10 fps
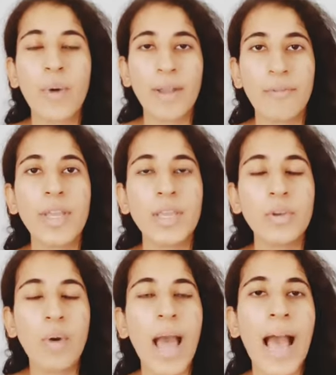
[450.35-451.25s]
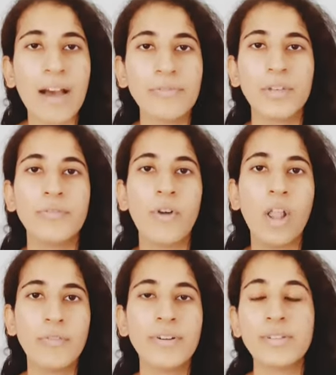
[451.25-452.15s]
whatever you have the
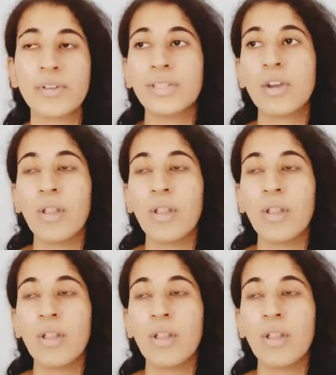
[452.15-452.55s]
followers on the